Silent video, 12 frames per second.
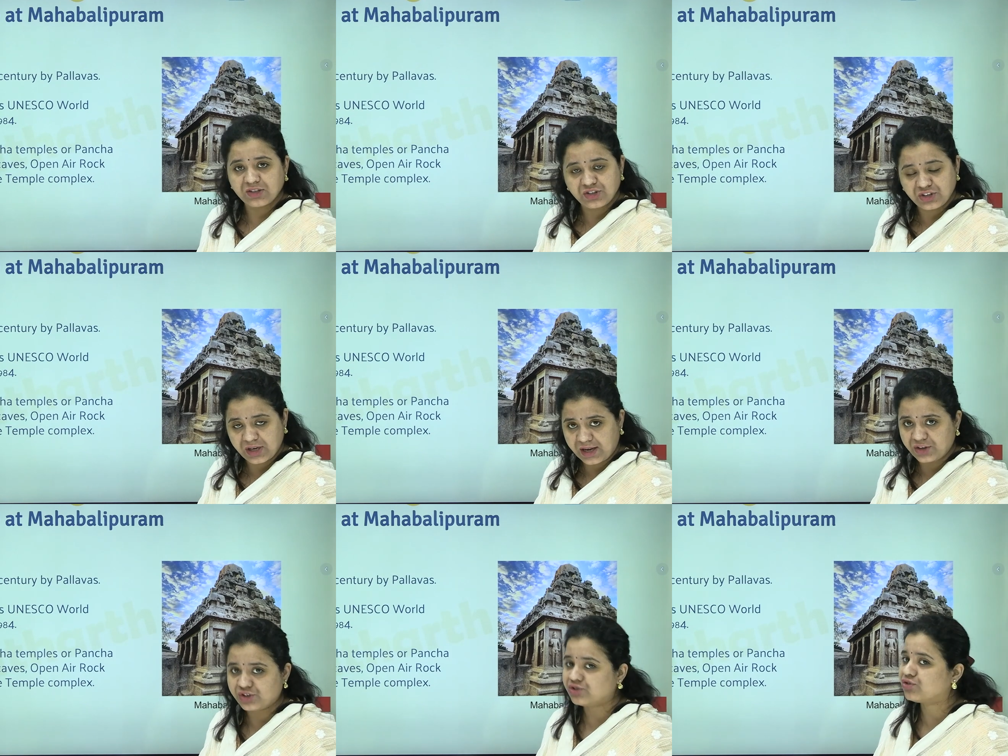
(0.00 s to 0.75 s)

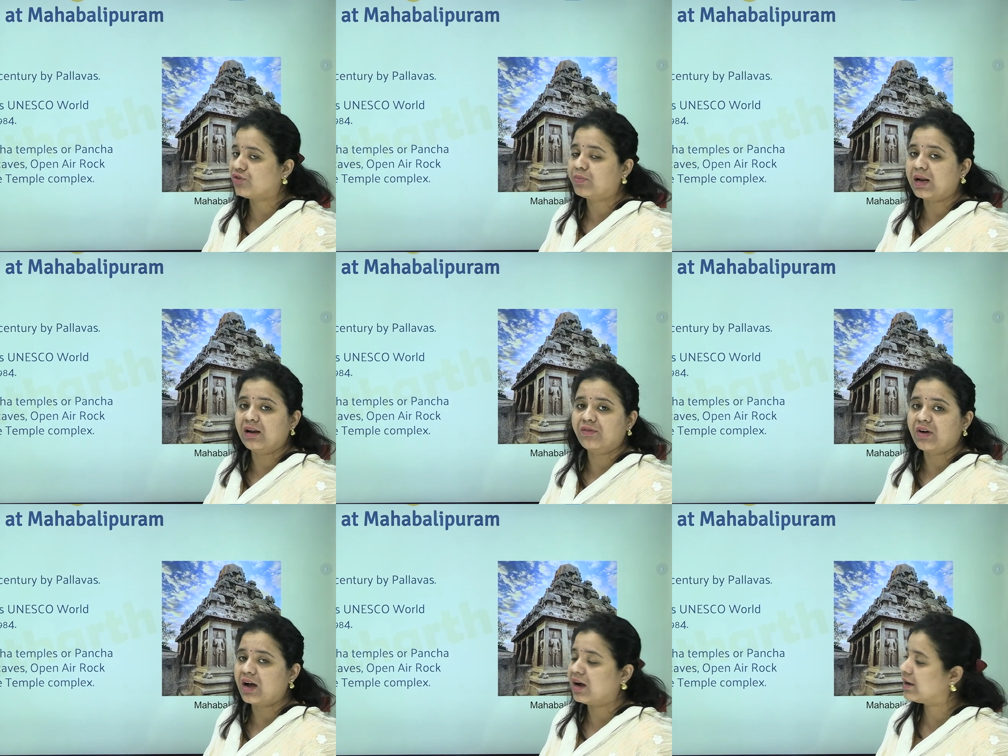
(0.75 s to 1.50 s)
stages of
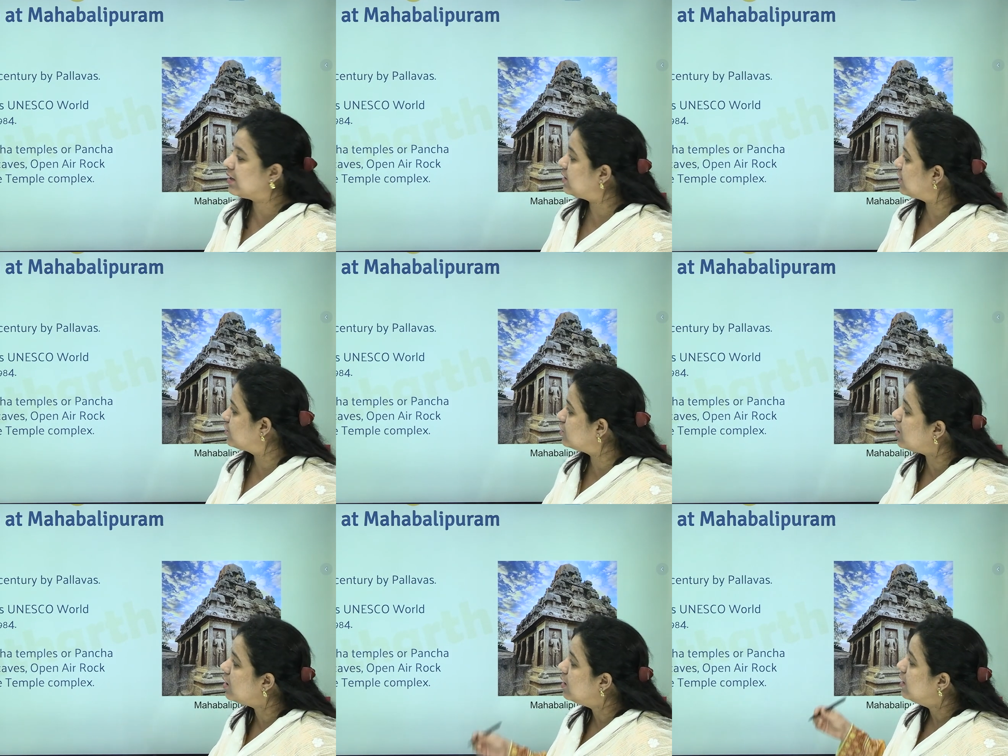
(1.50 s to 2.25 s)
Pallava
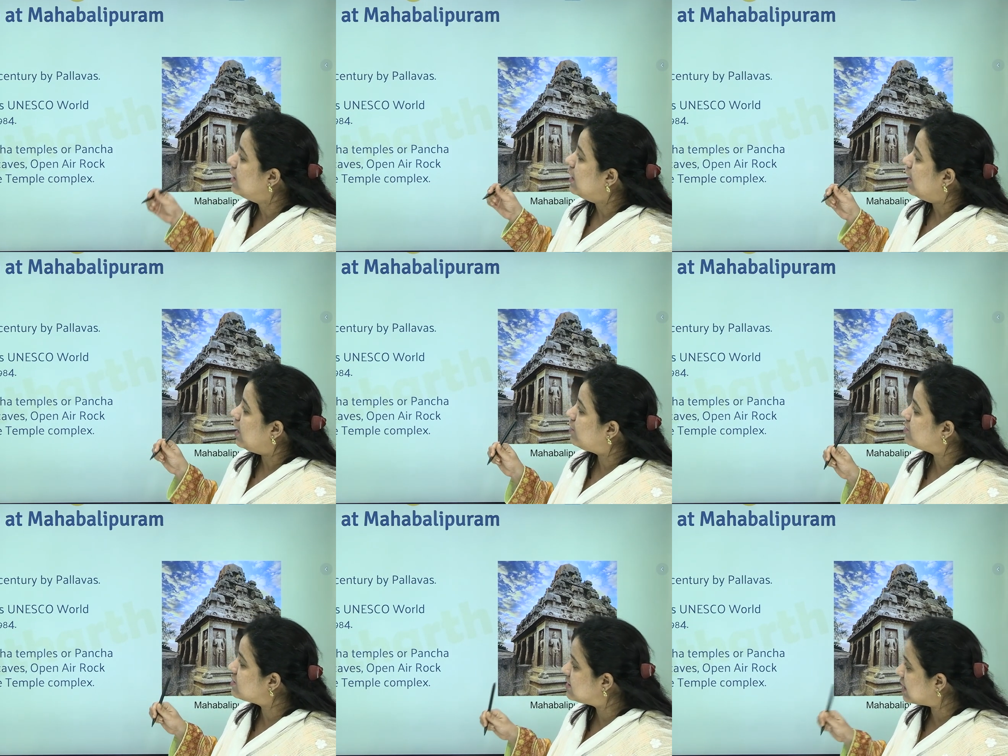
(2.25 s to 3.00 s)
architecture.
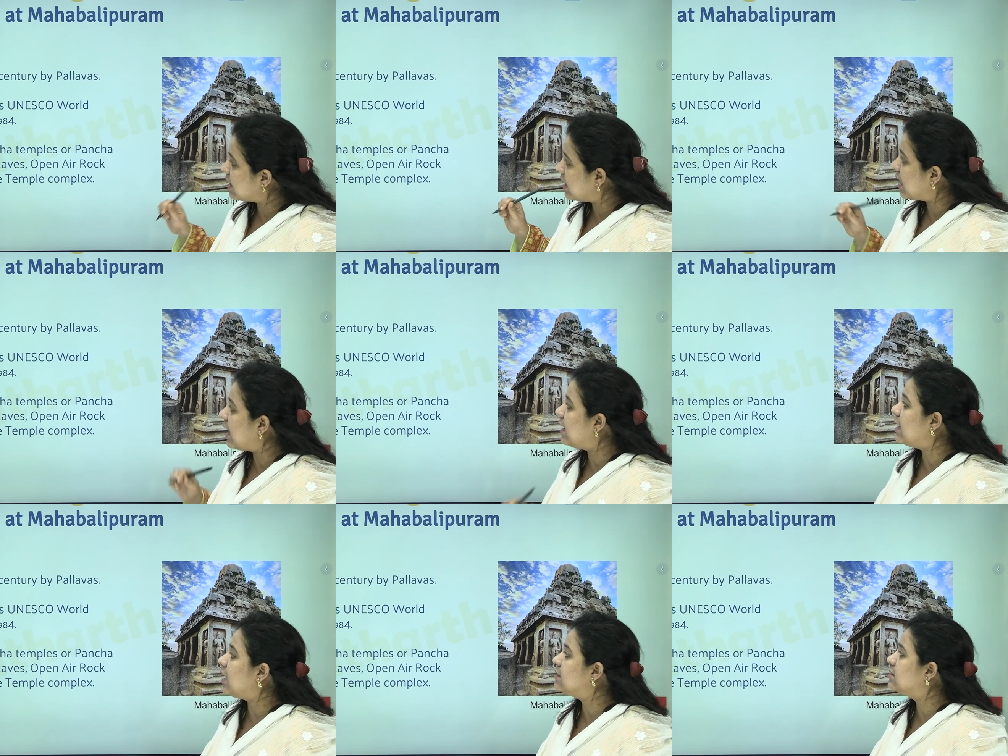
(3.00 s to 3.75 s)
It was
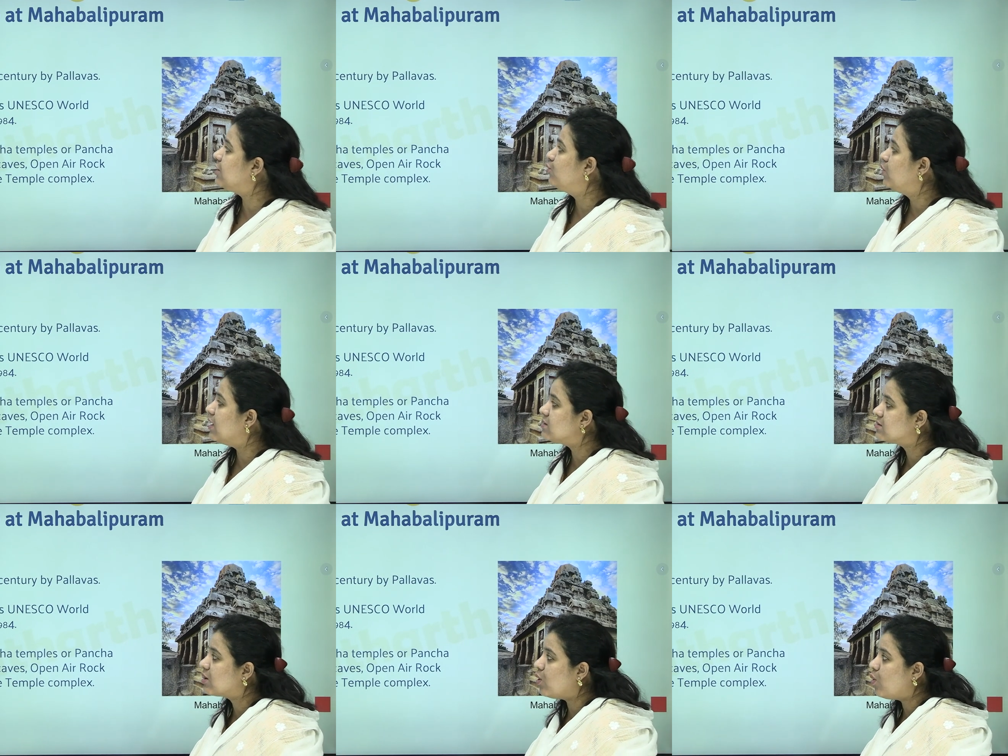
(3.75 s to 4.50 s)
declared as the
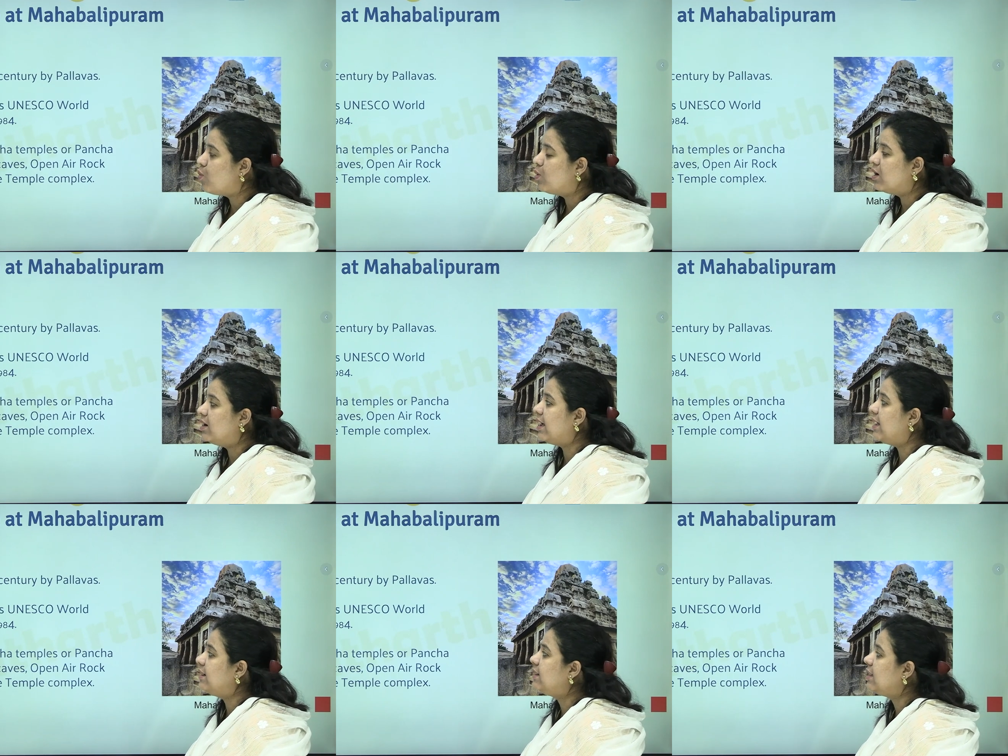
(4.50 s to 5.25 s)
UNESCO World
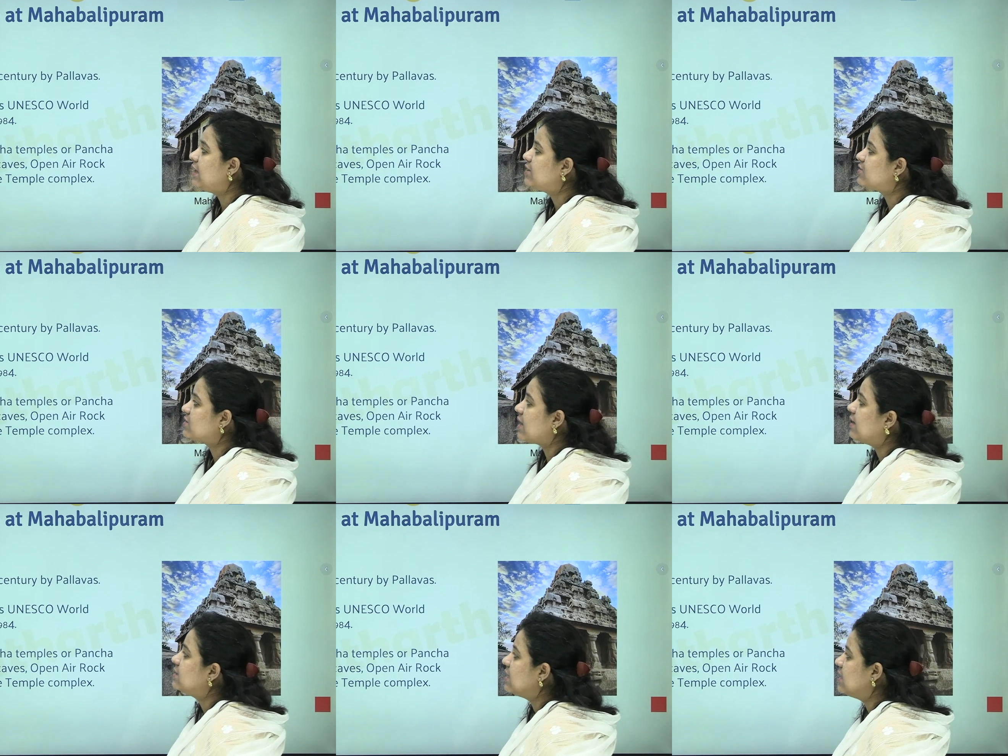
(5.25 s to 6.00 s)
Heritage
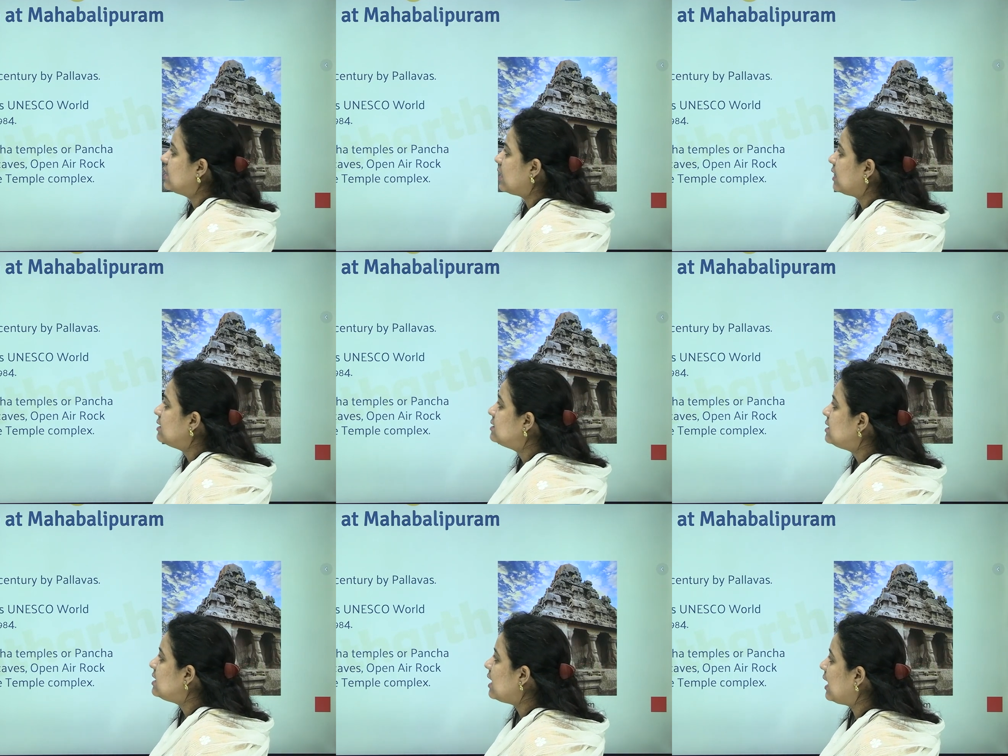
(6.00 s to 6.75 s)
Site in
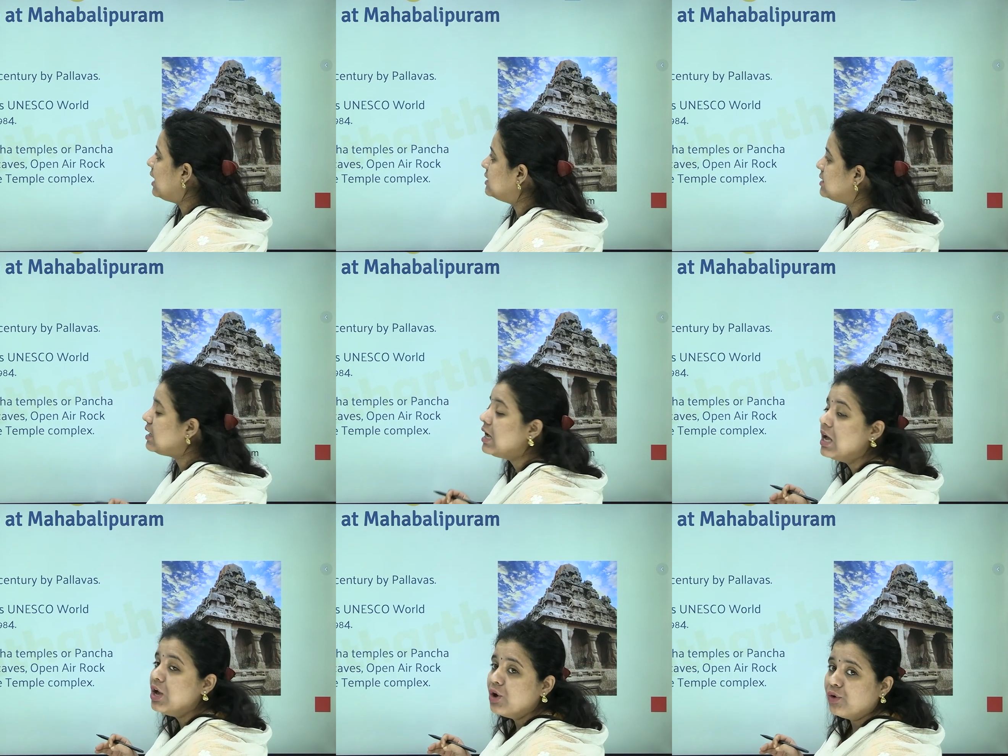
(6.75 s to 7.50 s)

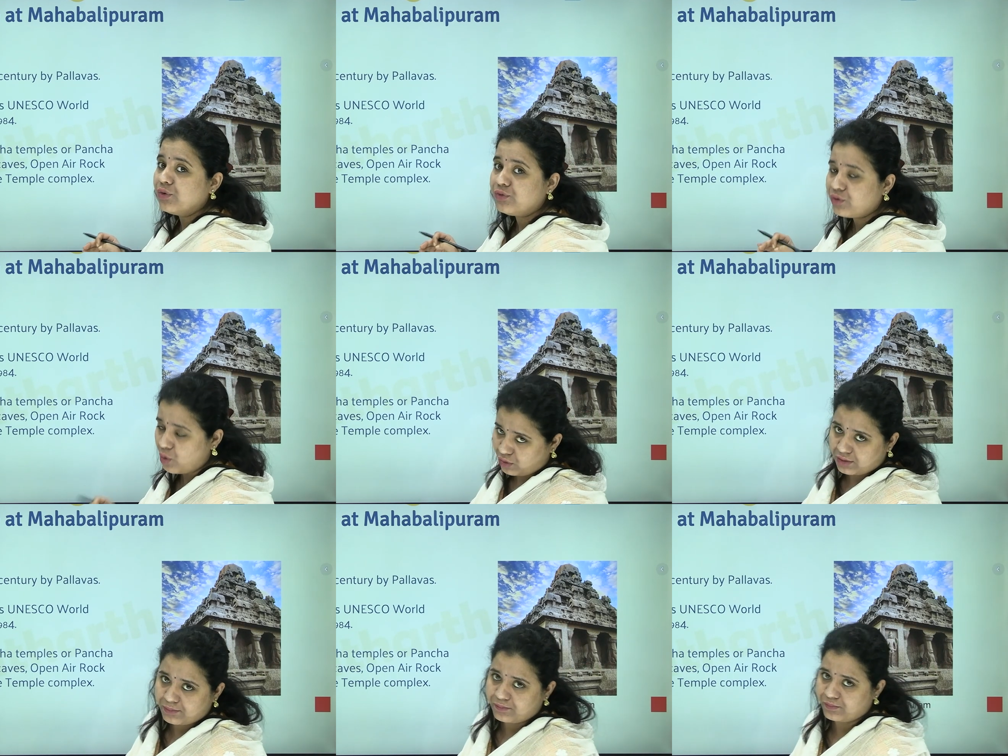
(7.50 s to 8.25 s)
1984.